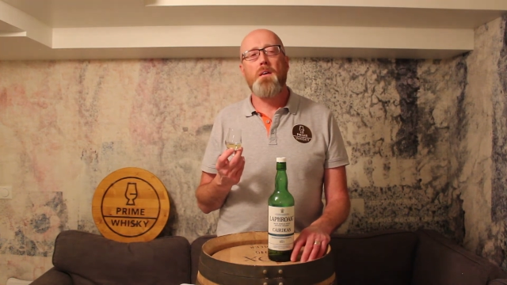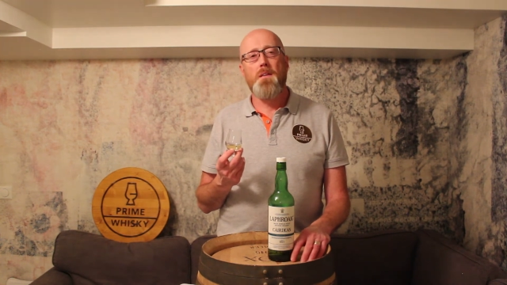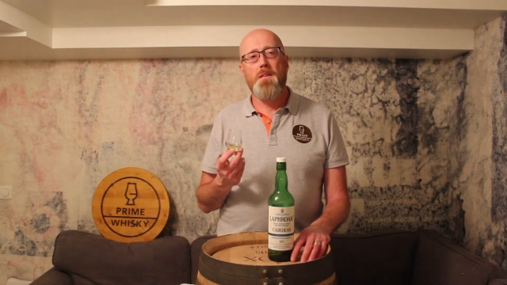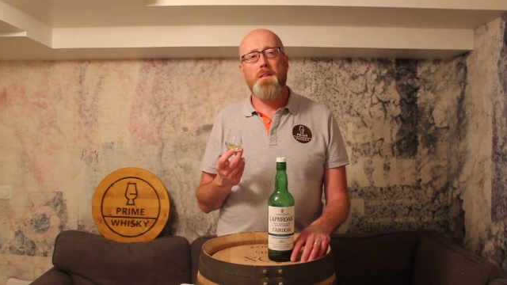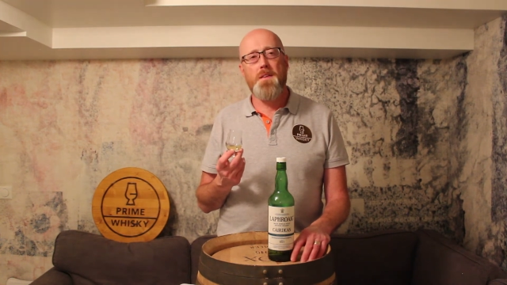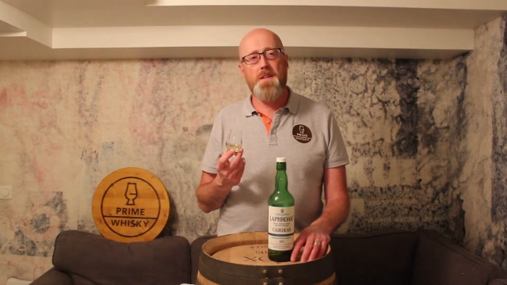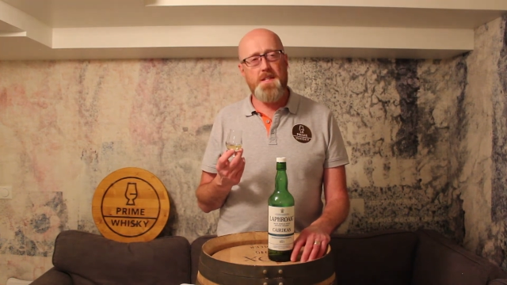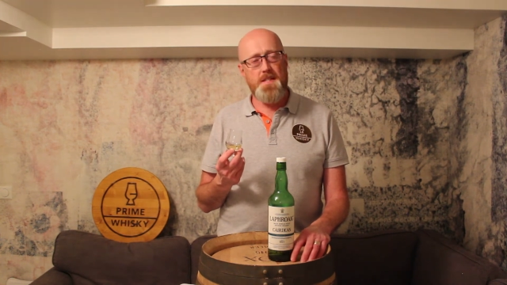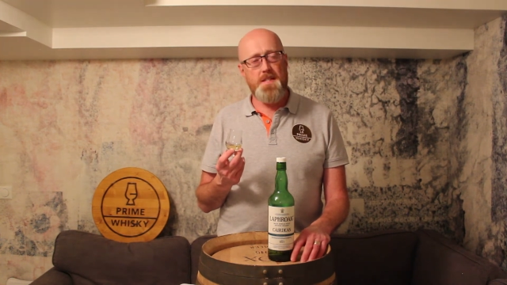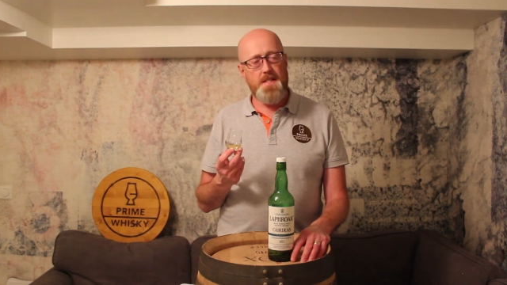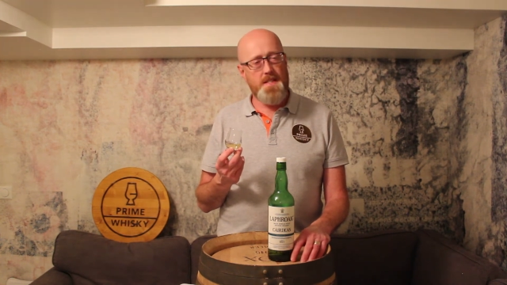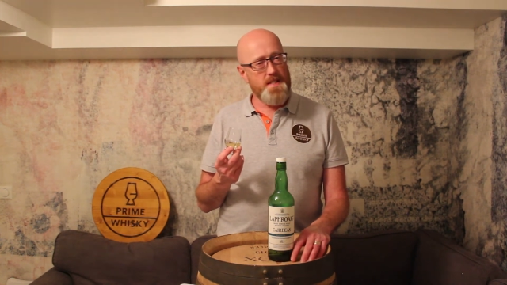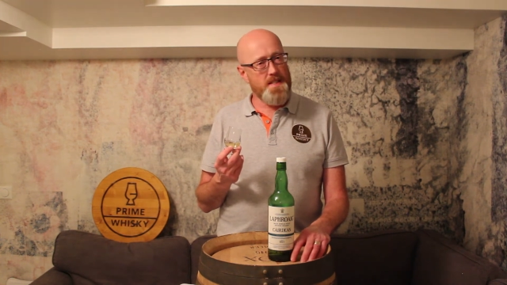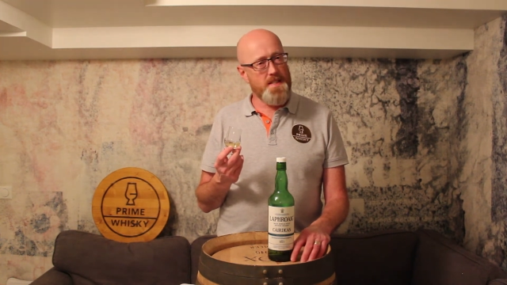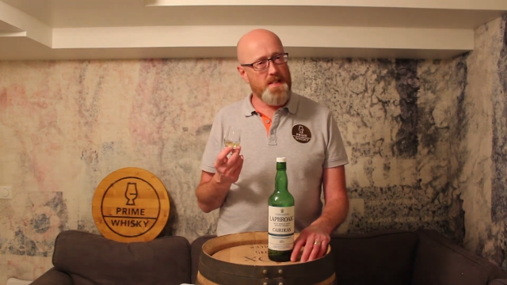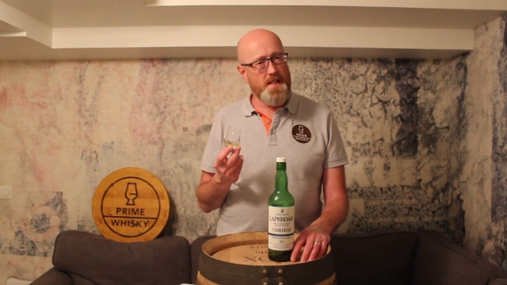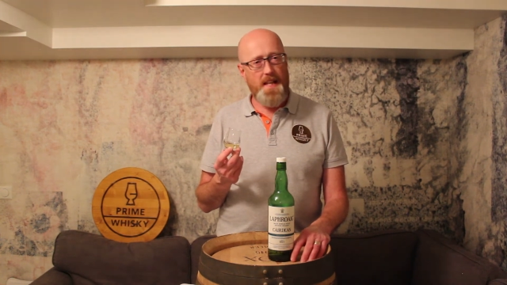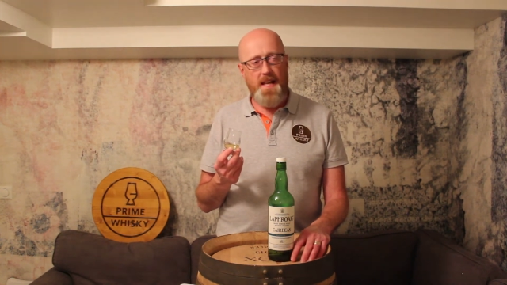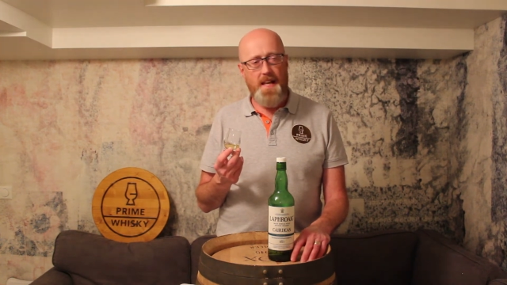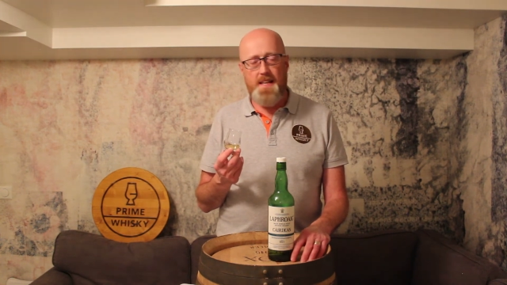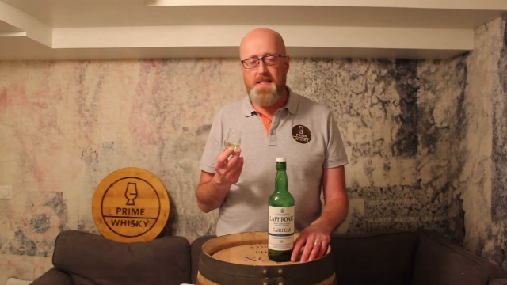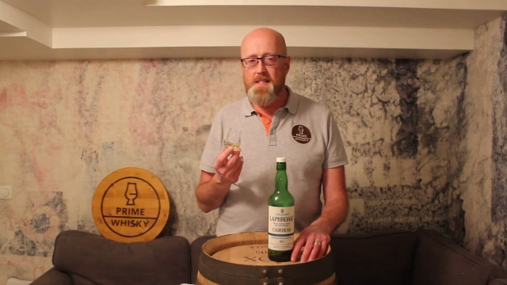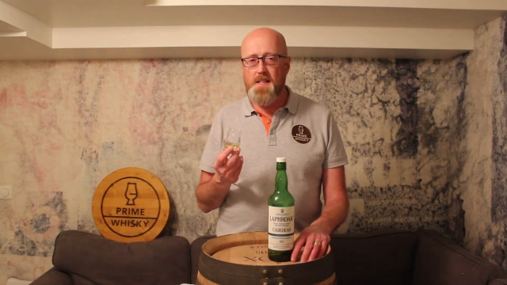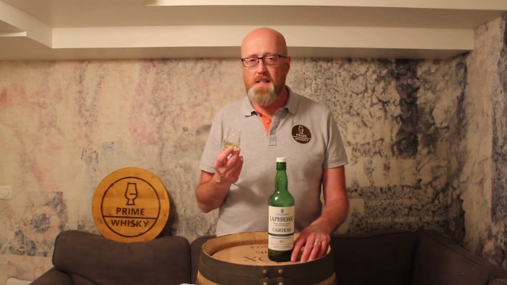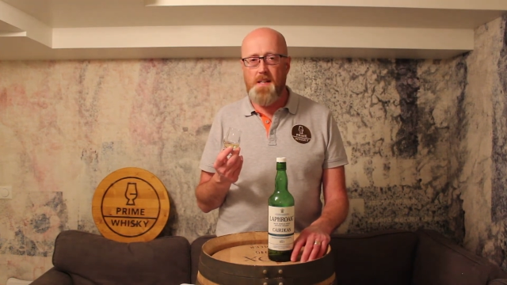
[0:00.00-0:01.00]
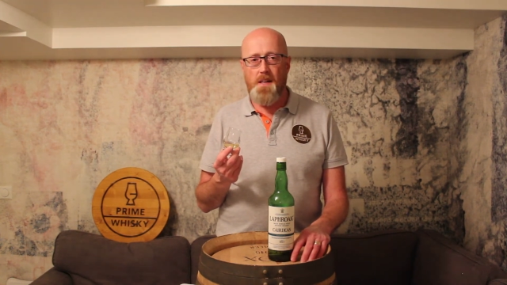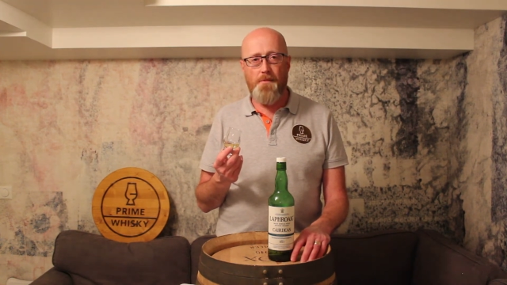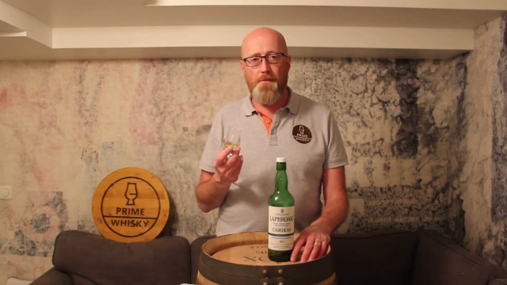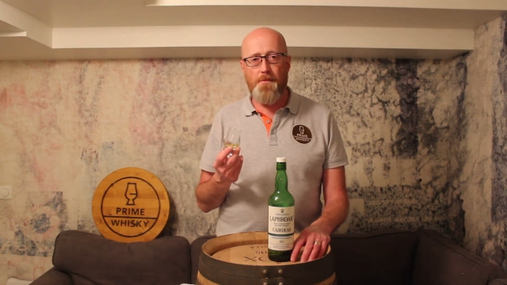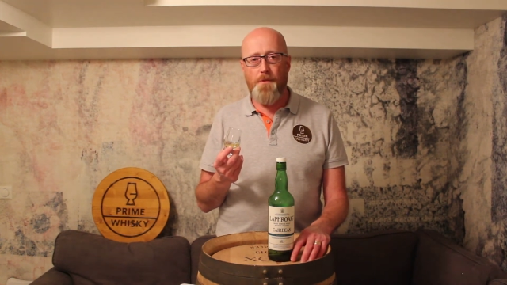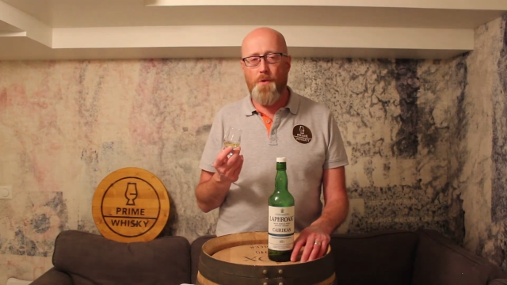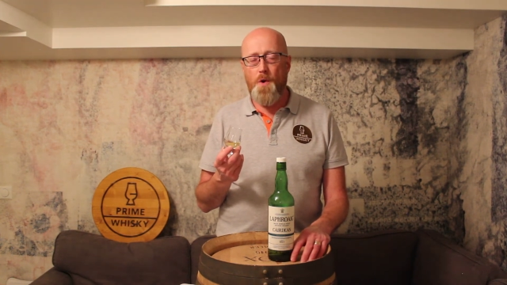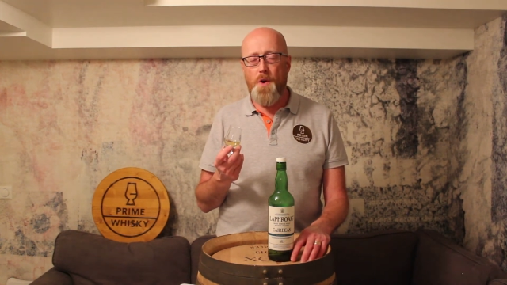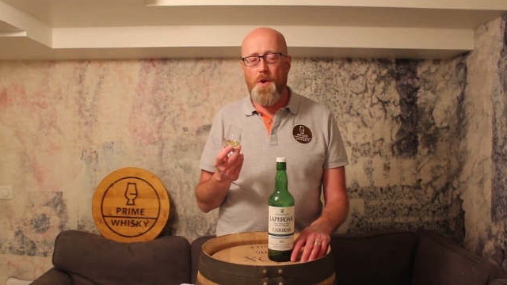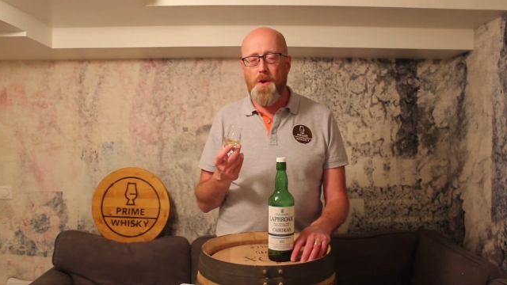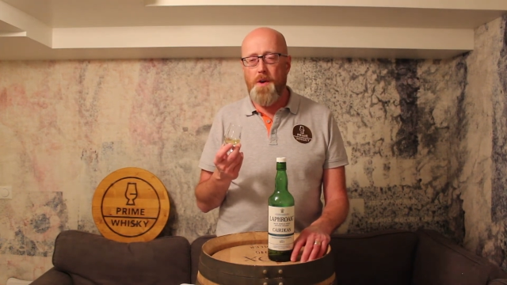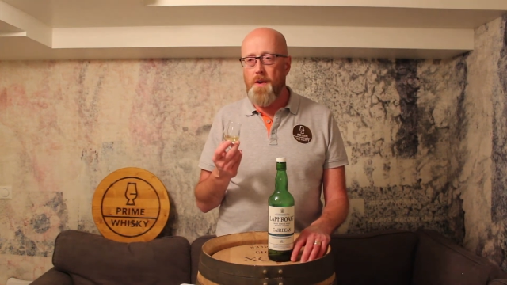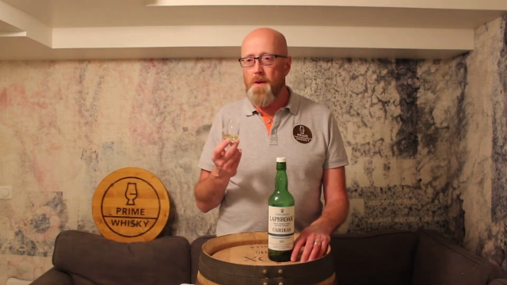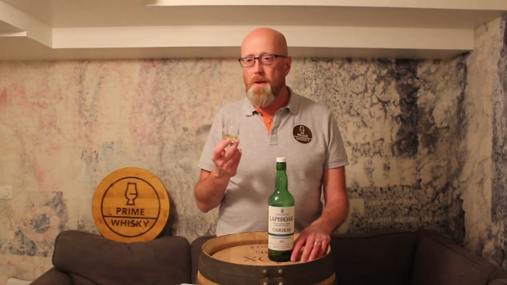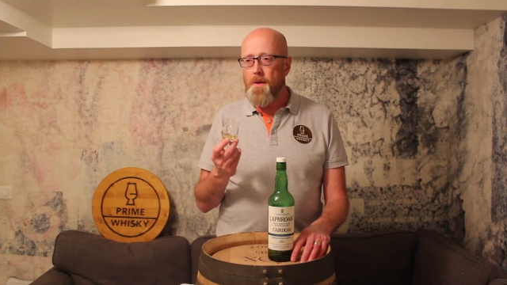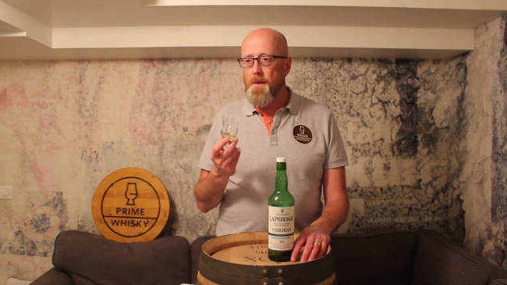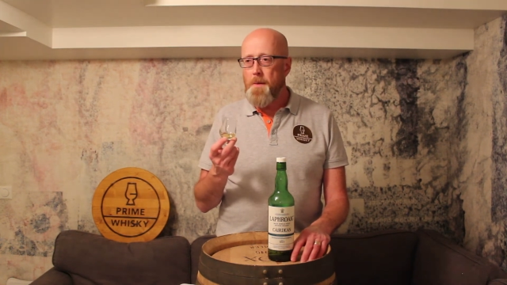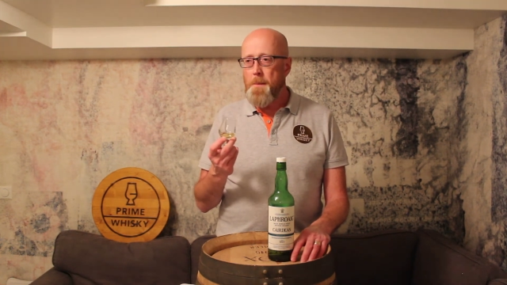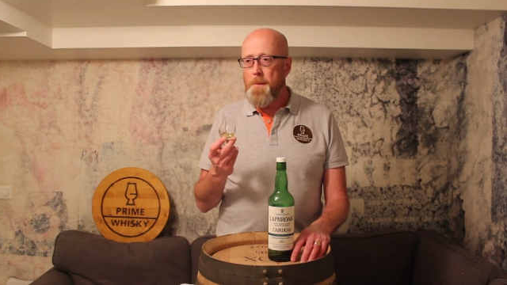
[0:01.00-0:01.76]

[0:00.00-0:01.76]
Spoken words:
This is classic Laphroaig.